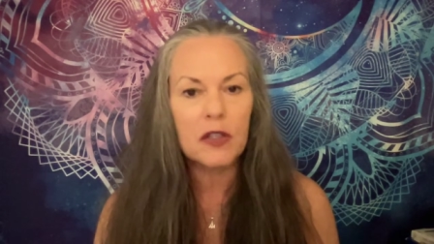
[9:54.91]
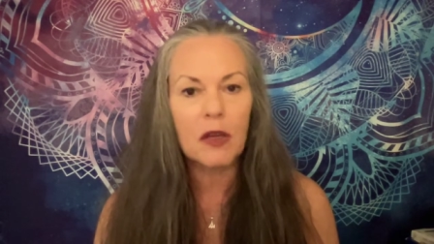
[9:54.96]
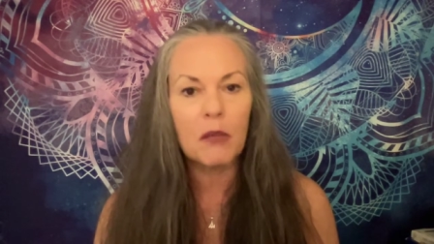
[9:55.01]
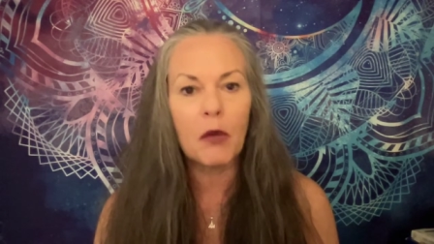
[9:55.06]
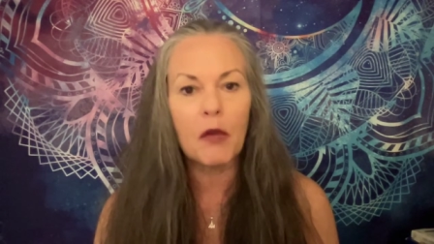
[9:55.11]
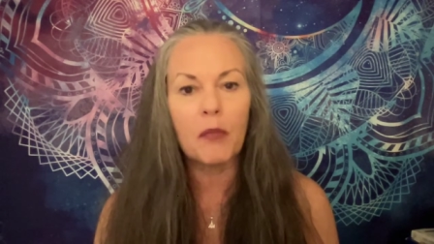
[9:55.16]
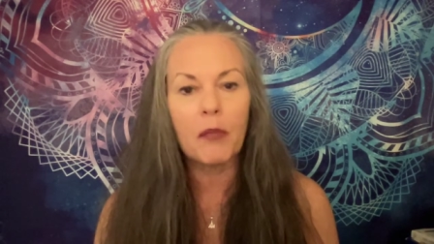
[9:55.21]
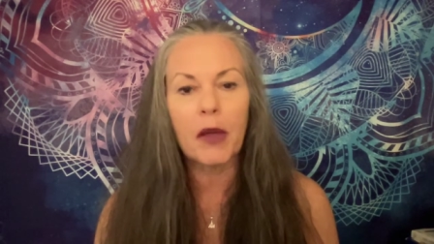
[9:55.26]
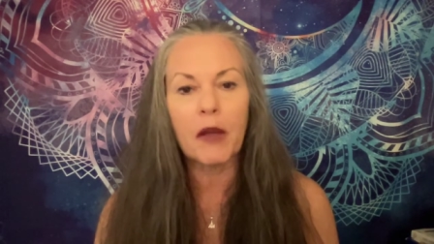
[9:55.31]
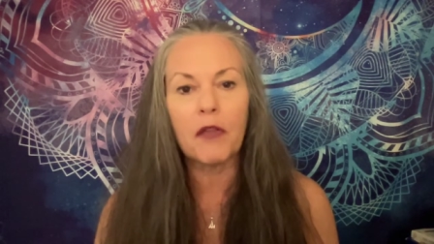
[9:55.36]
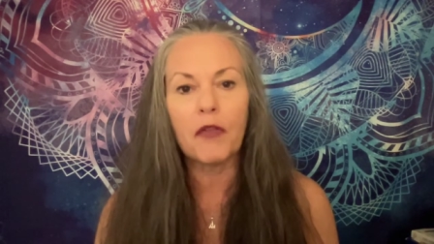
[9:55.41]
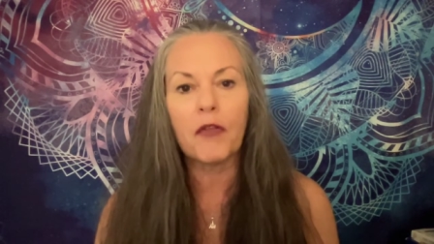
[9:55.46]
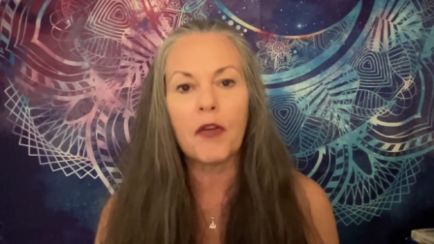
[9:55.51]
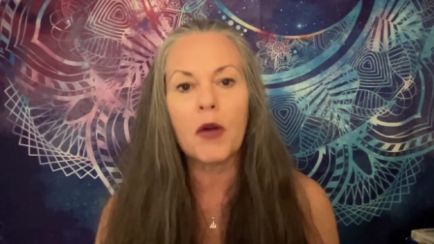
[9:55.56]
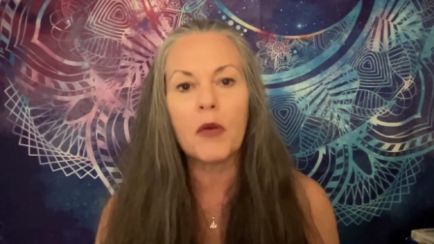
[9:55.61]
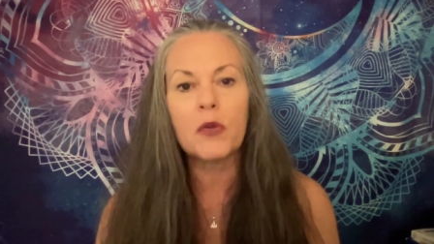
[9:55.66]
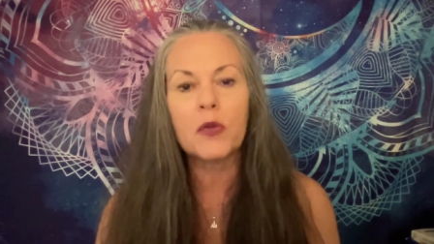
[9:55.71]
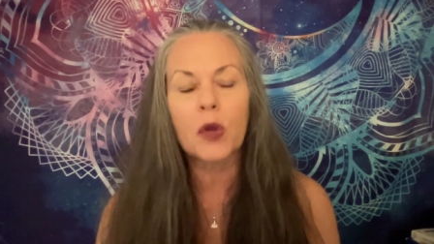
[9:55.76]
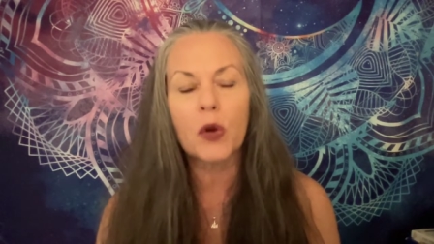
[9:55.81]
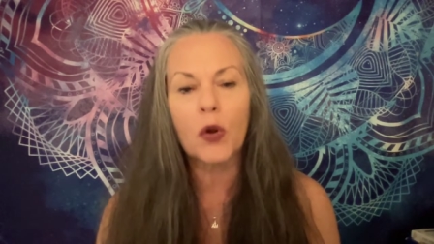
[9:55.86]
some of my
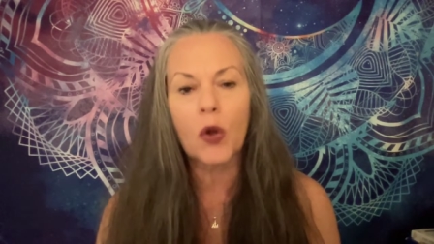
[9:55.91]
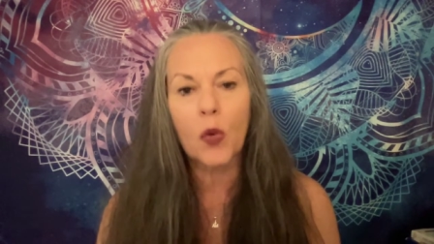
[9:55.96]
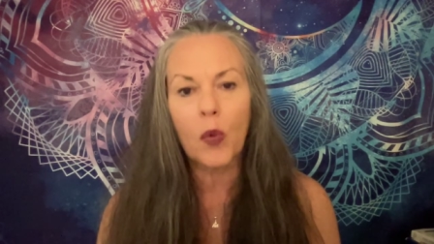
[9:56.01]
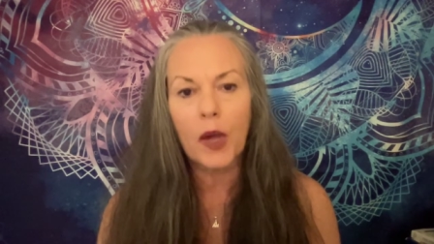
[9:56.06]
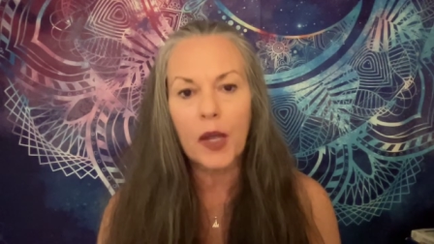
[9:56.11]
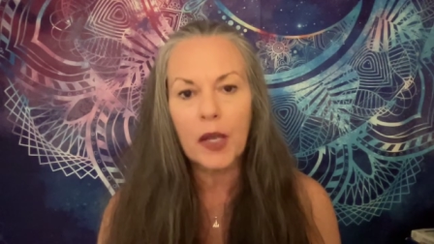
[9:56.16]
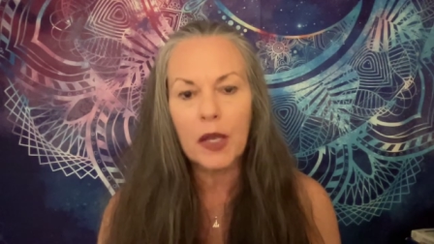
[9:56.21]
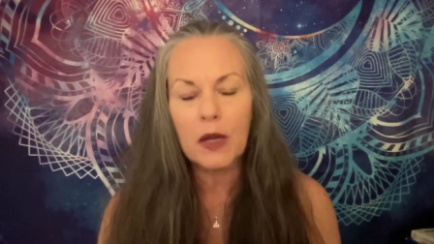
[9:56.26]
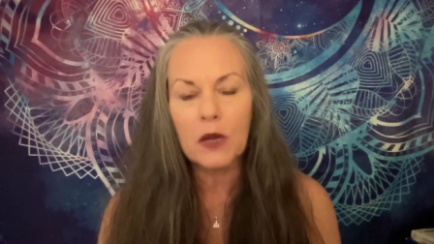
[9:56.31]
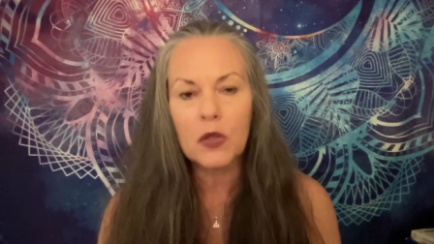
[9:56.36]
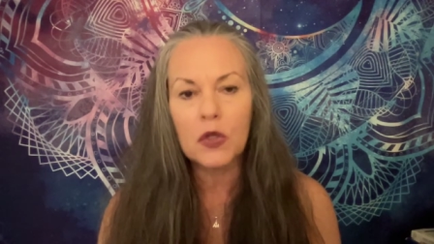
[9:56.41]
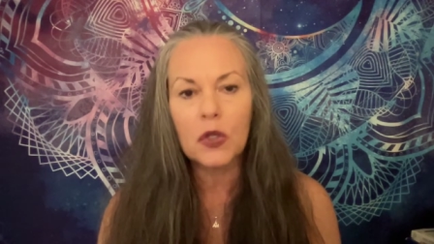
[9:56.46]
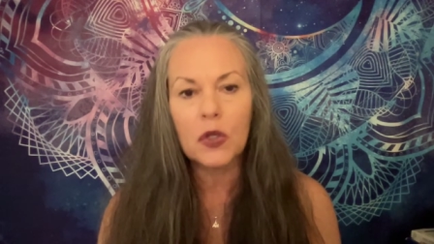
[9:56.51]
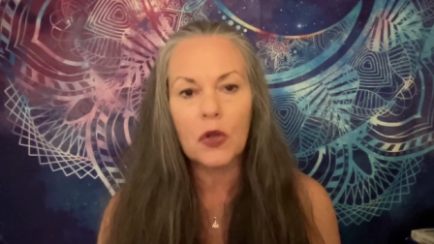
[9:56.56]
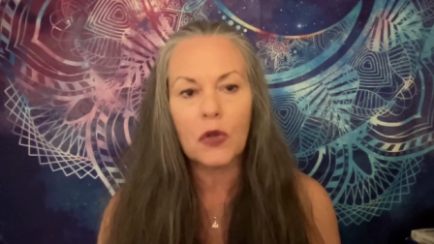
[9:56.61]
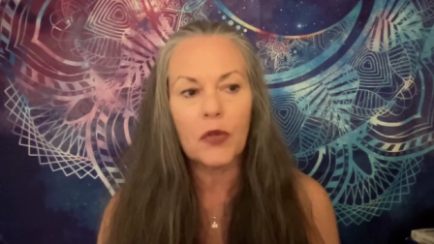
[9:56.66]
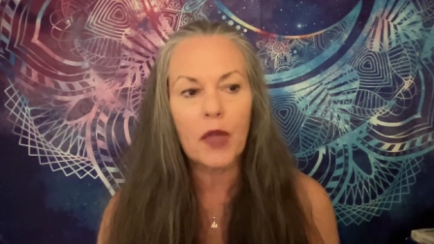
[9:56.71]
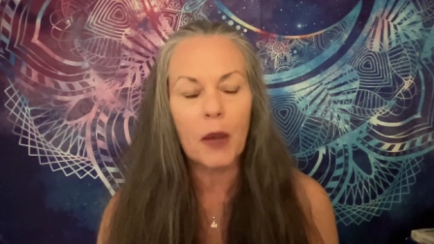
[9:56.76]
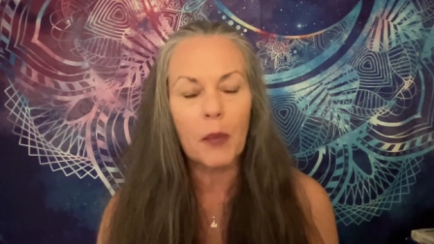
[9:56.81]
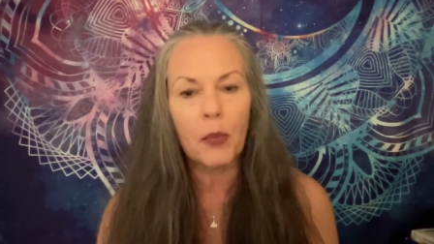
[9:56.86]
folks are going
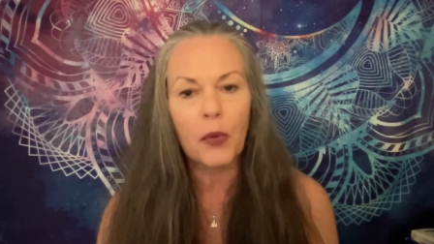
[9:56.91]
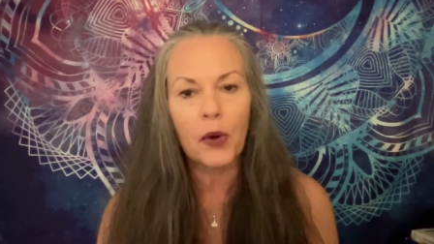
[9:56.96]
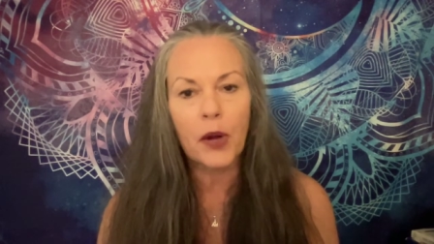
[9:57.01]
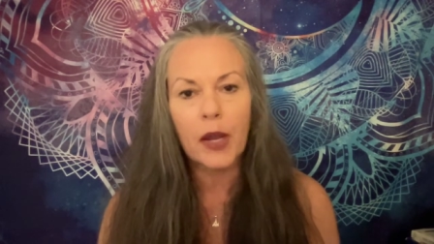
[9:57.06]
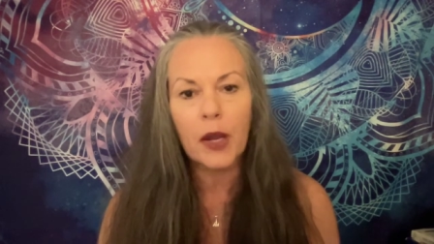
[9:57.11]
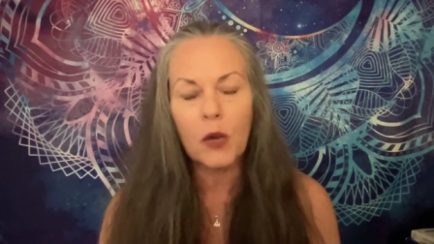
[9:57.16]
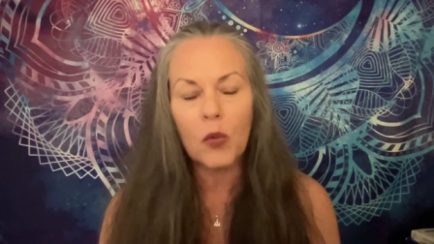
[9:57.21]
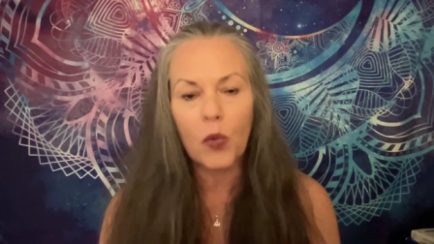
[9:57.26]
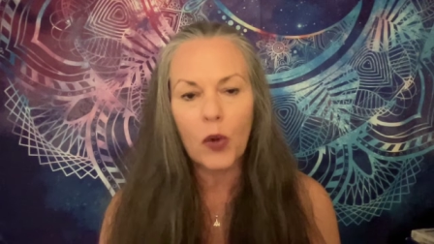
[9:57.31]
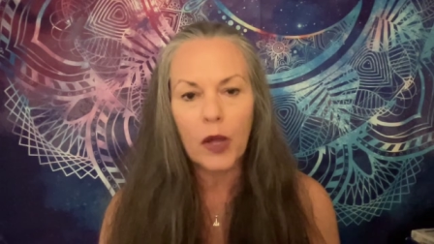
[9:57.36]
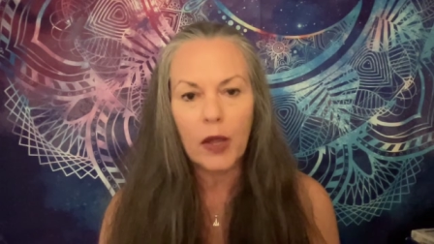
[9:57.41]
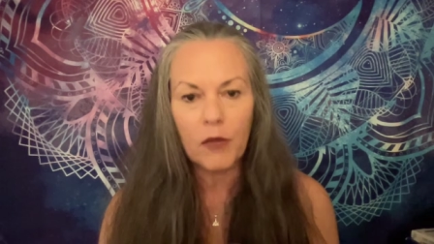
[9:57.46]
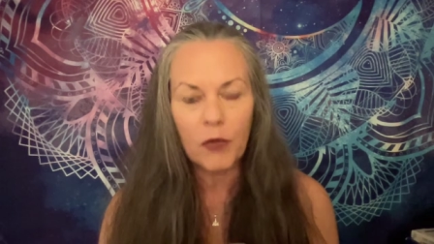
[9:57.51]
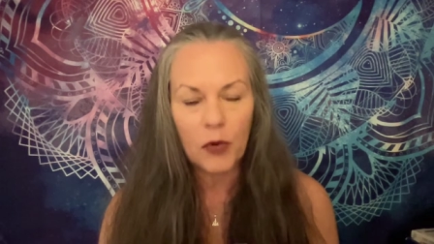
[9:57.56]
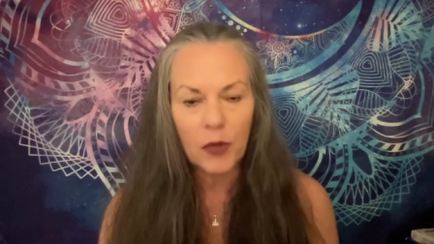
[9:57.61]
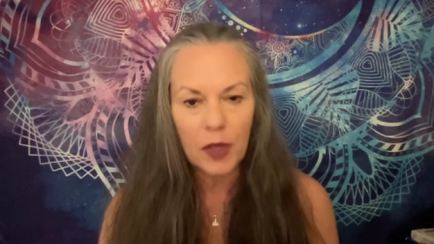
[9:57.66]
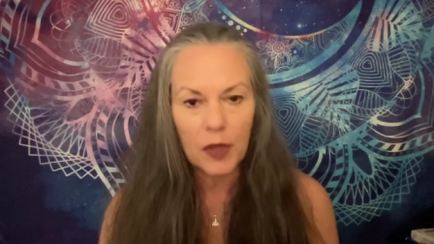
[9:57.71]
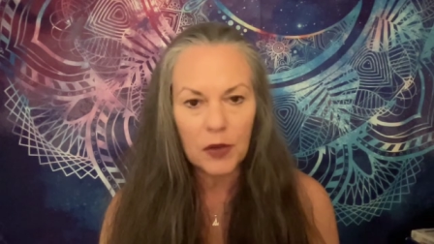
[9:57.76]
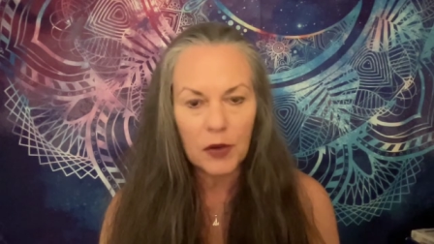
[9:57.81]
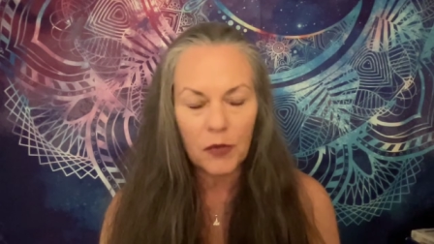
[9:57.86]
into that brain wave
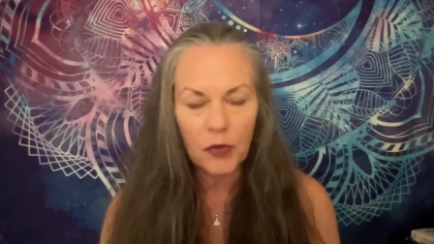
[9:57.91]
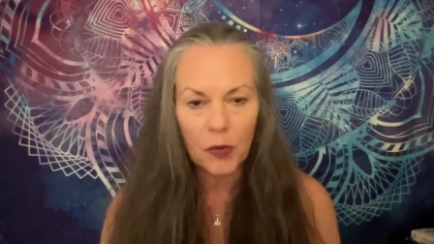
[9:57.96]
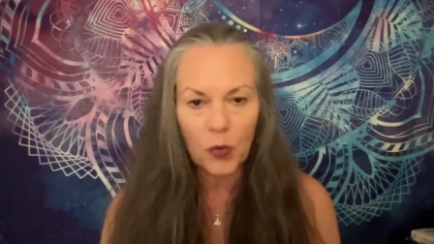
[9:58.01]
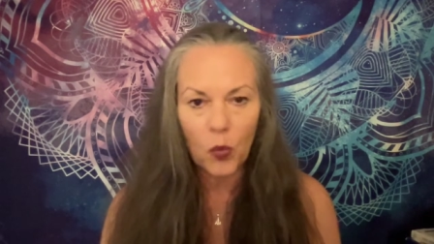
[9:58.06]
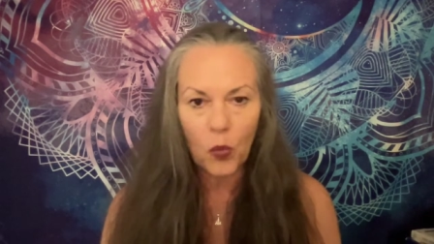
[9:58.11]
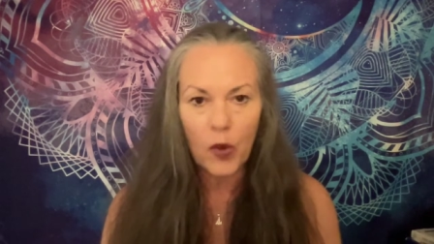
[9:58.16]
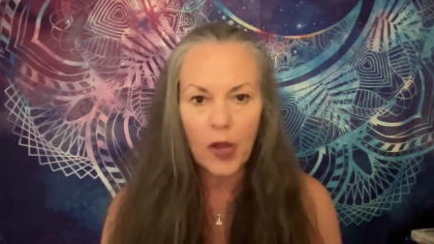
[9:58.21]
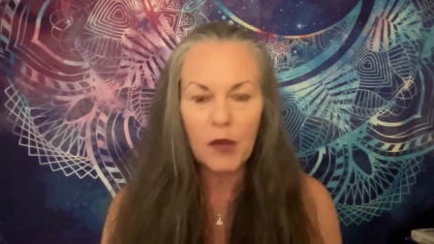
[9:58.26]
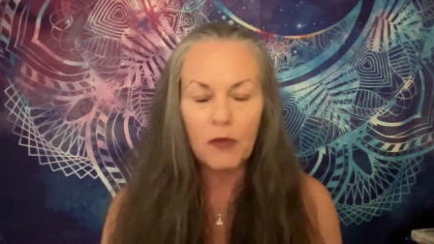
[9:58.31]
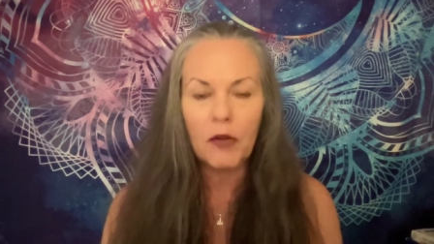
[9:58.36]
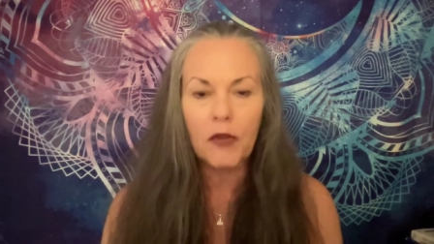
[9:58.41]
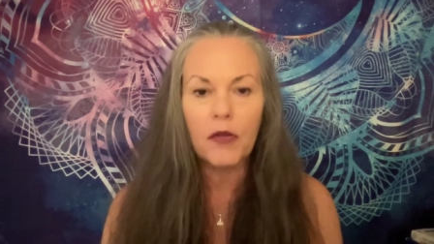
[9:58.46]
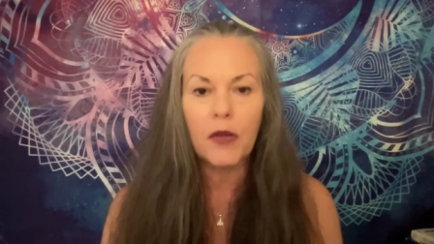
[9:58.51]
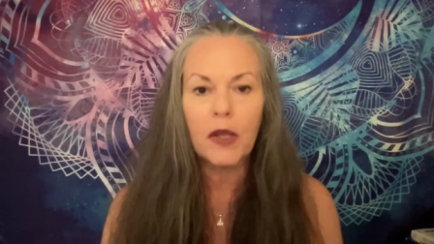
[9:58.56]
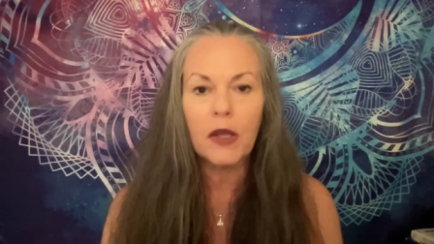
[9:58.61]
or that different wave of